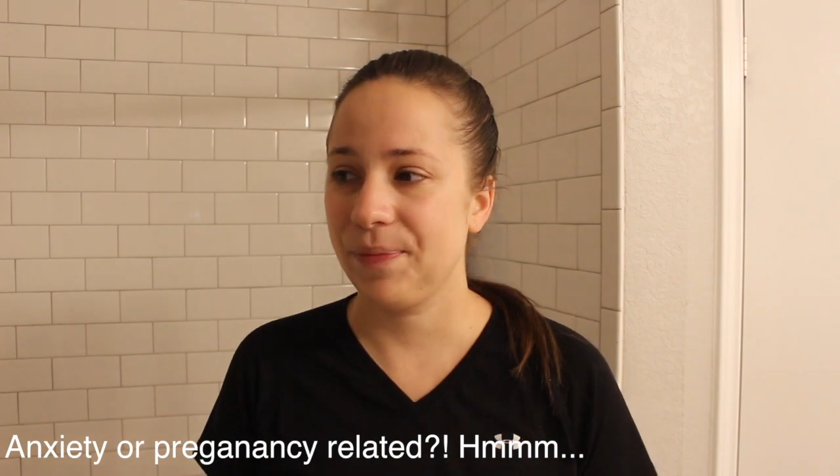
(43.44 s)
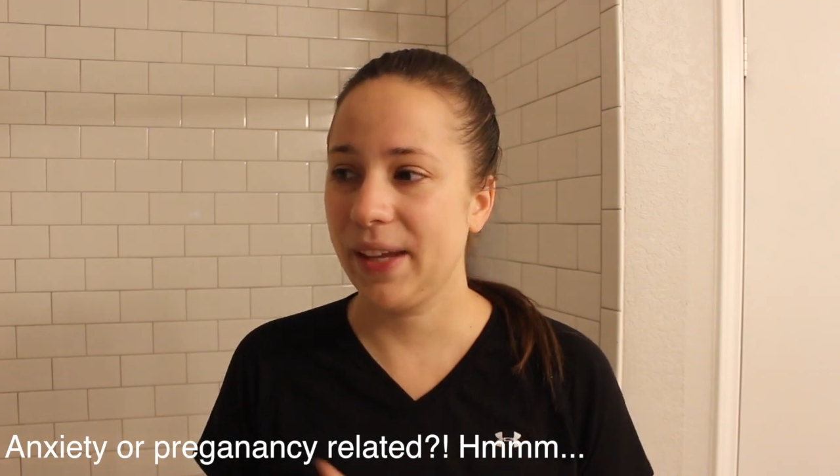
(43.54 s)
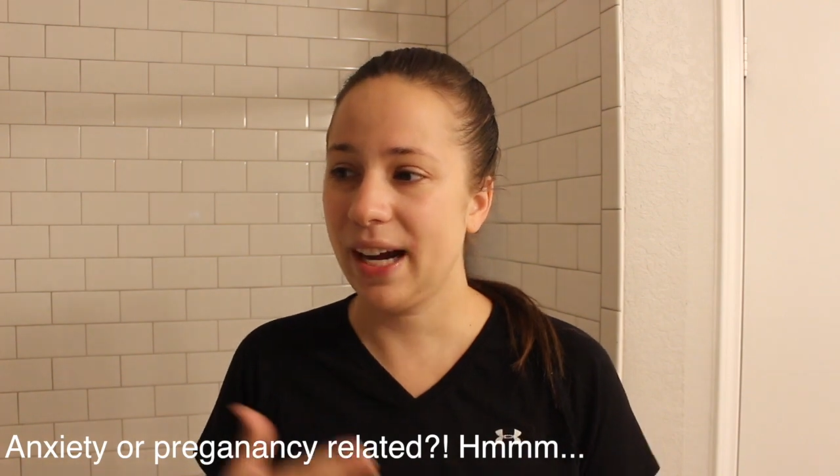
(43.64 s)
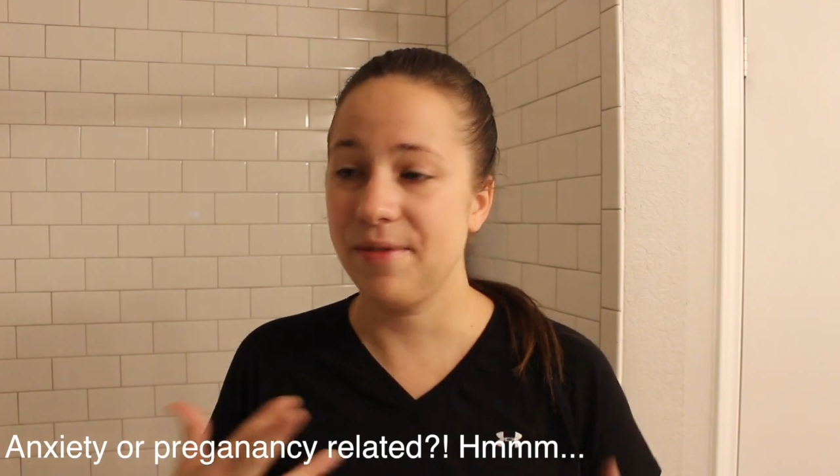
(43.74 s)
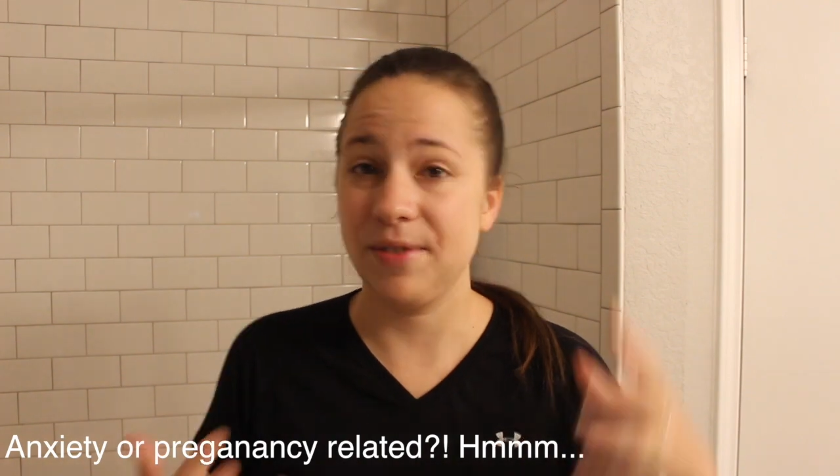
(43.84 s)

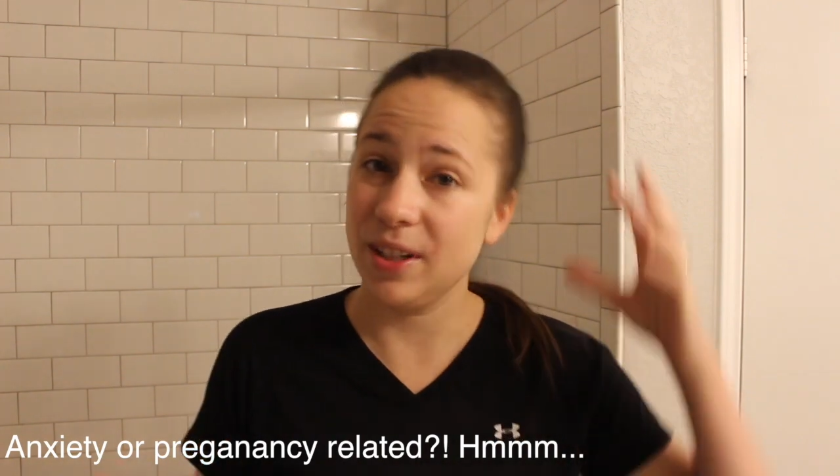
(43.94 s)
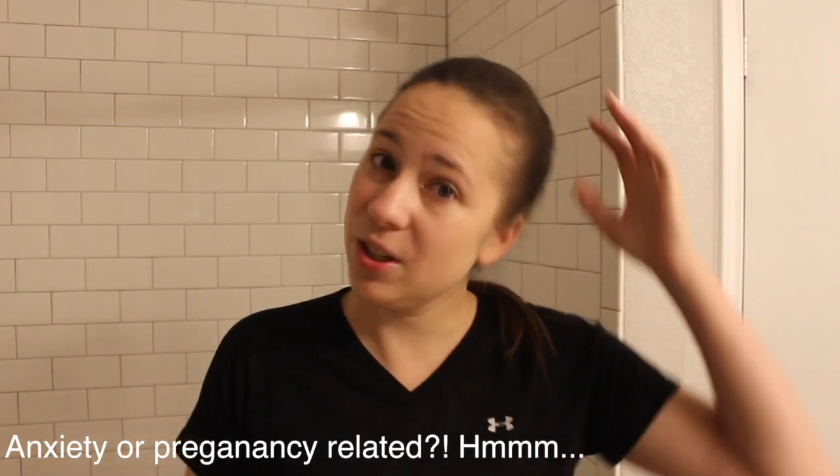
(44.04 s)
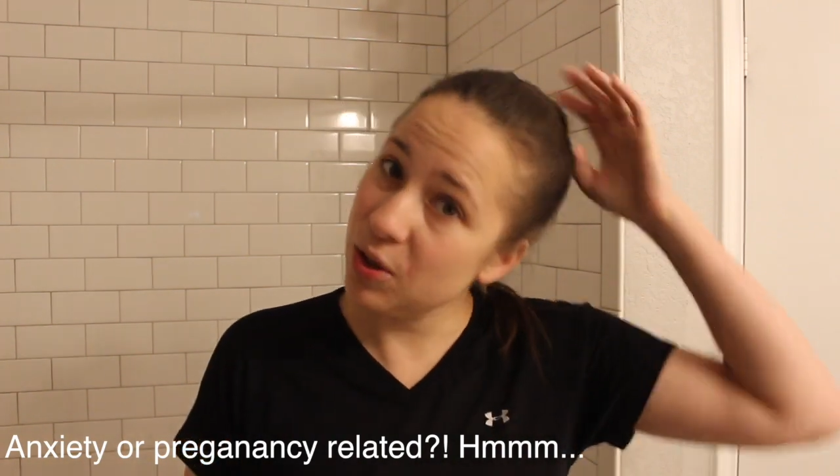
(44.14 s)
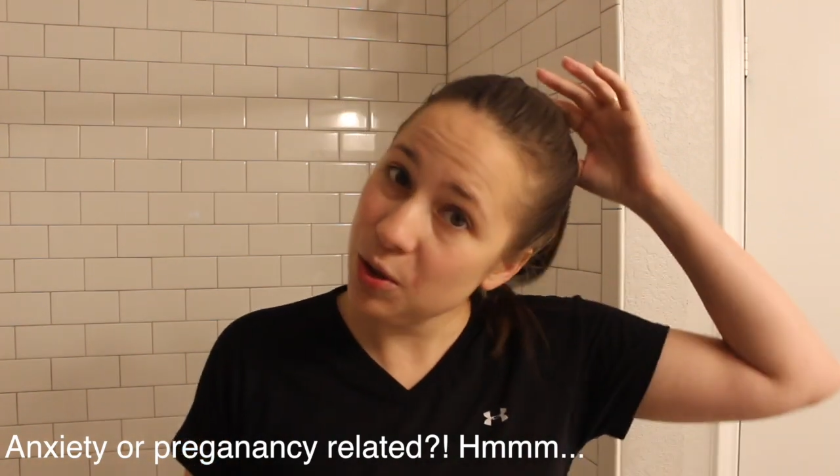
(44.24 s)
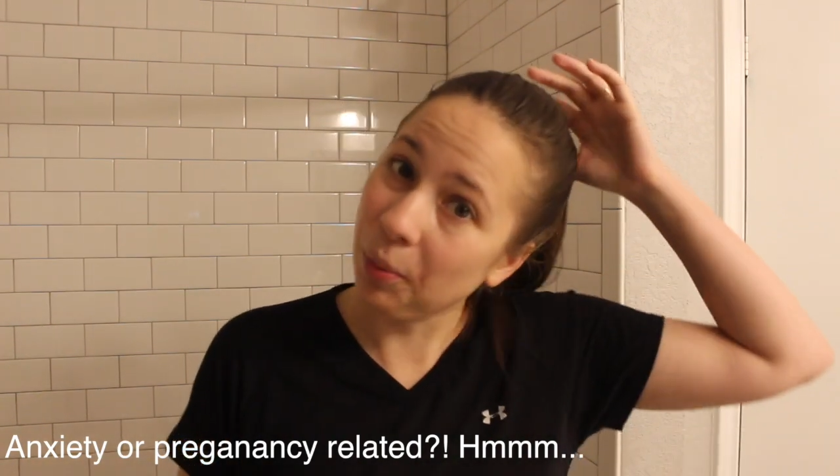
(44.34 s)
like I'm
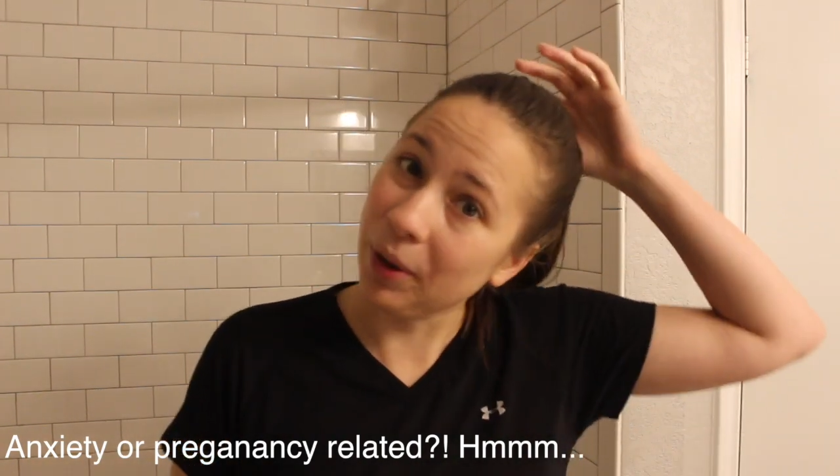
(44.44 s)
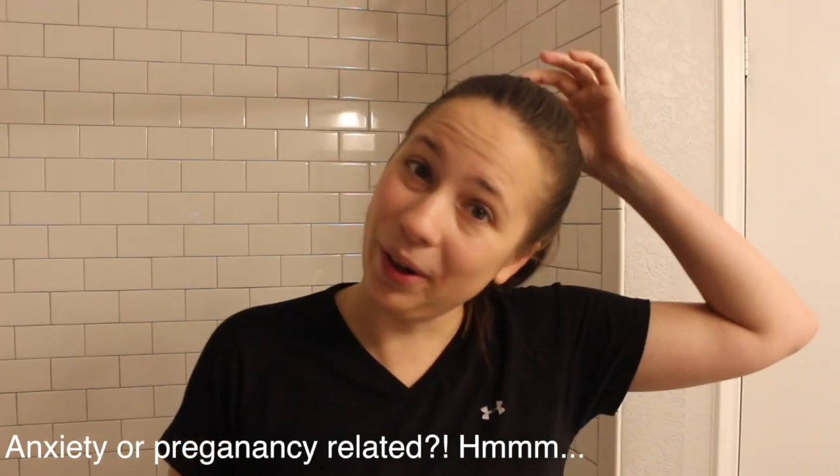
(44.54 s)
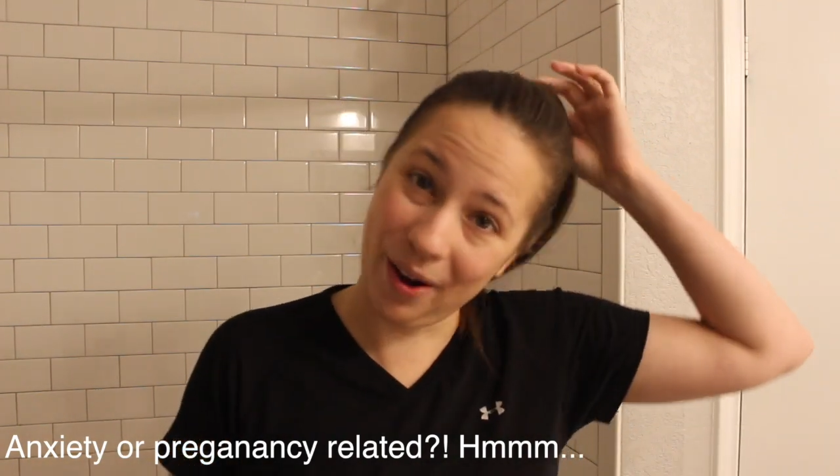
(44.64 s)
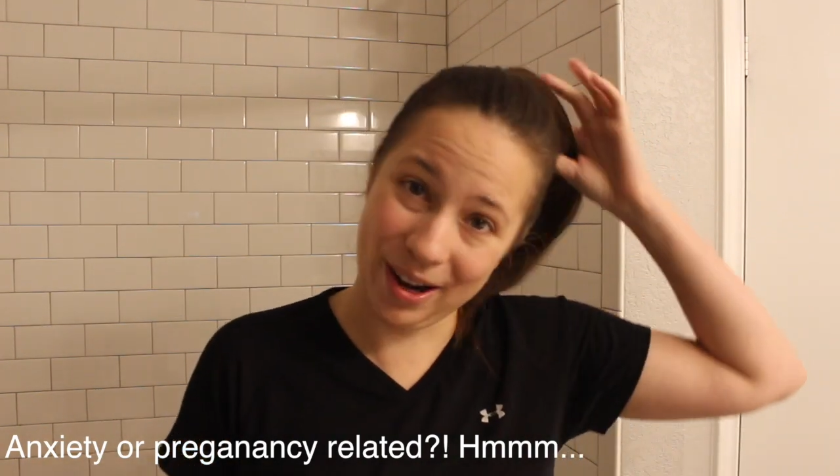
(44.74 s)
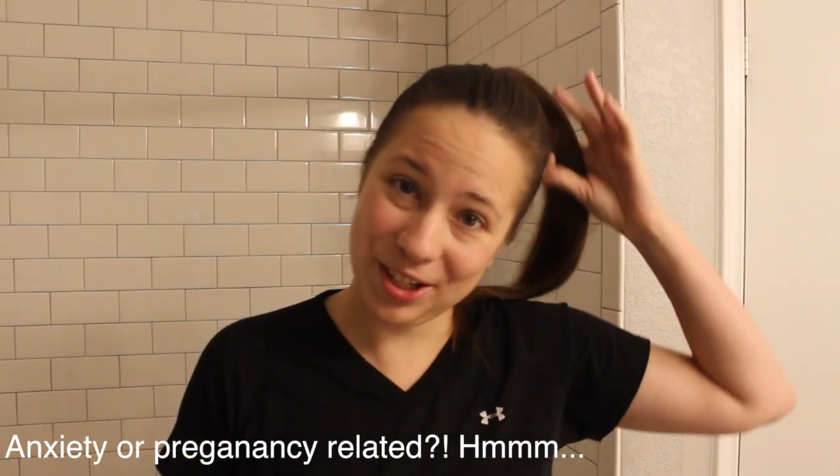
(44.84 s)
feeling super
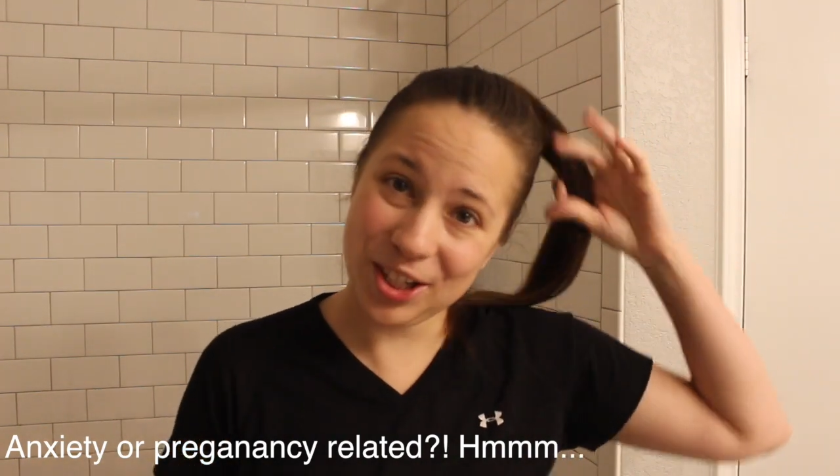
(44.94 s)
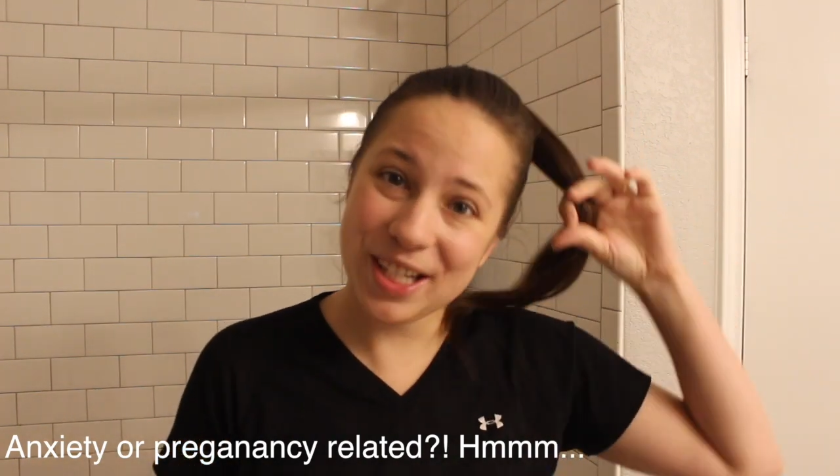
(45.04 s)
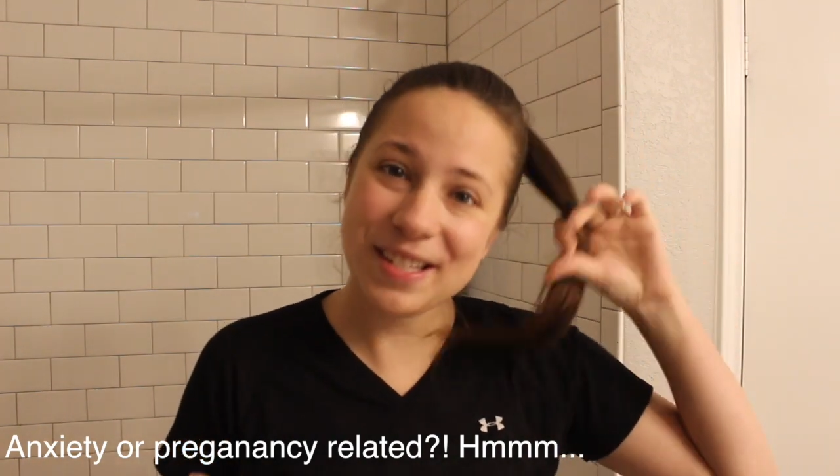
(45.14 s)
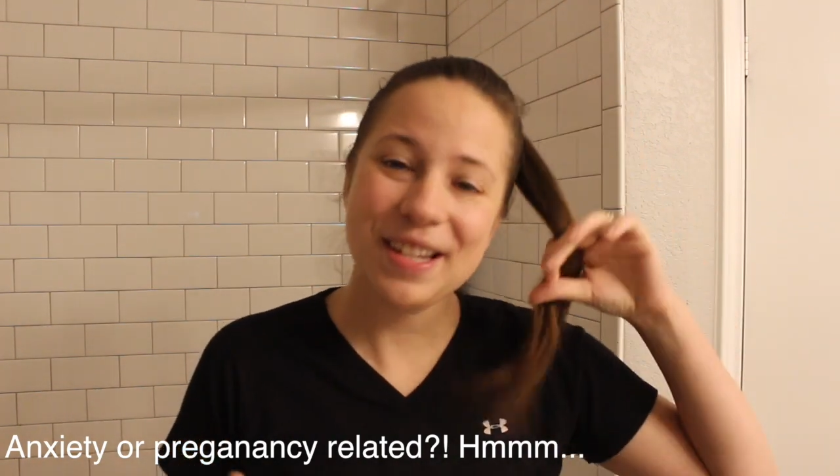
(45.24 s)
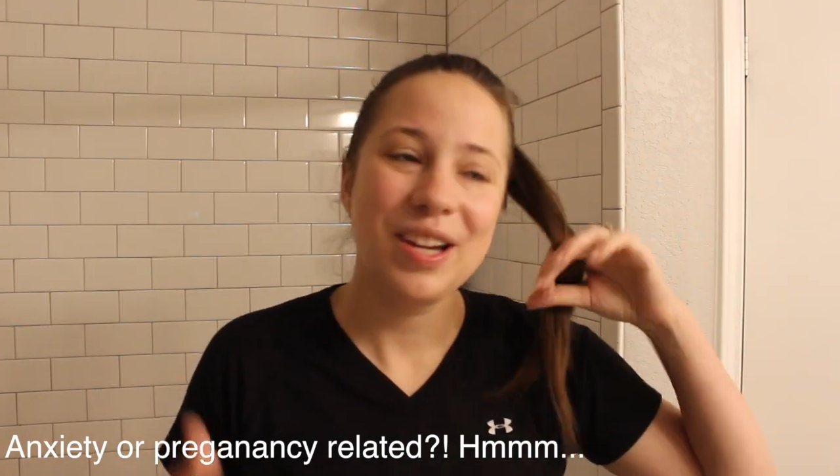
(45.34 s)

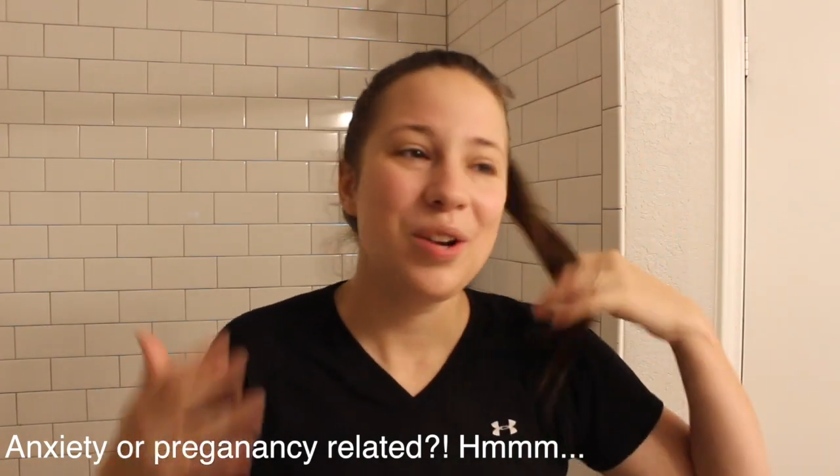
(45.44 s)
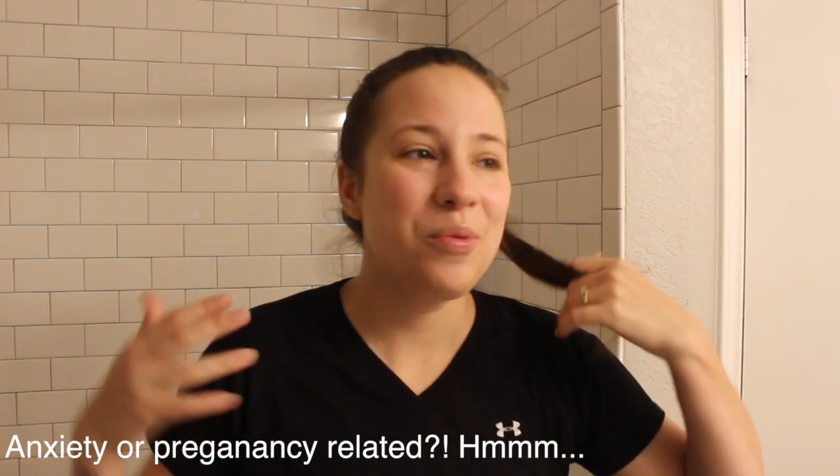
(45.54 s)
nauseous,